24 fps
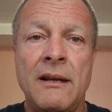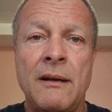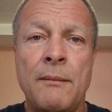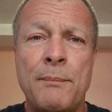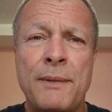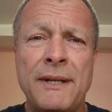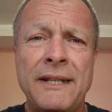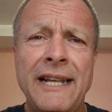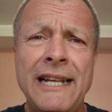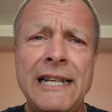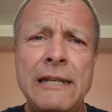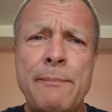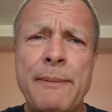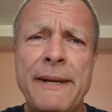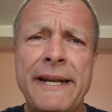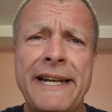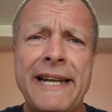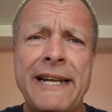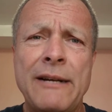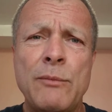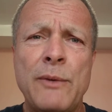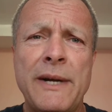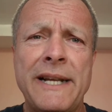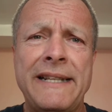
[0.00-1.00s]
But let's
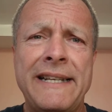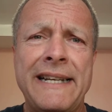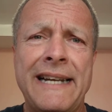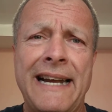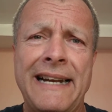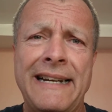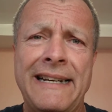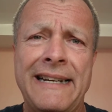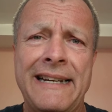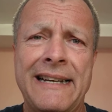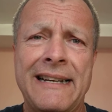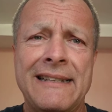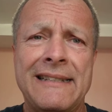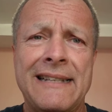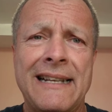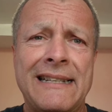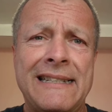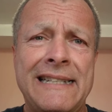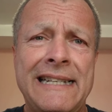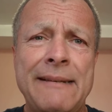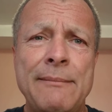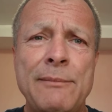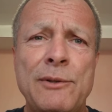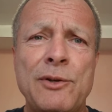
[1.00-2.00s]
begin with the ideas that
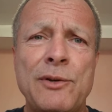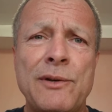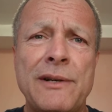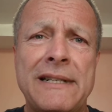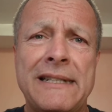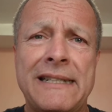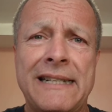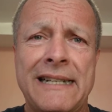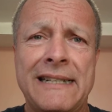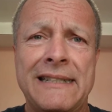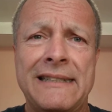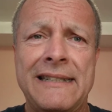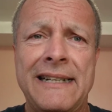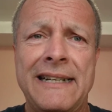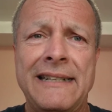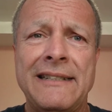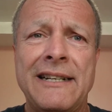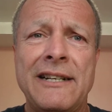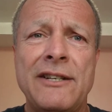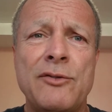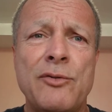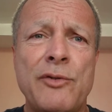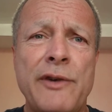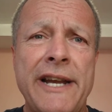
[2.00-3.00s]
seem to exist in
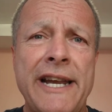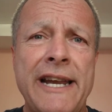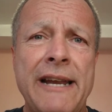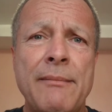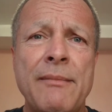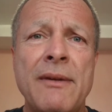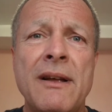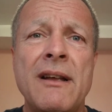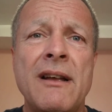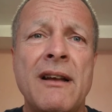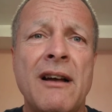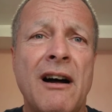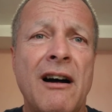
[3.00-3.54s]
the dream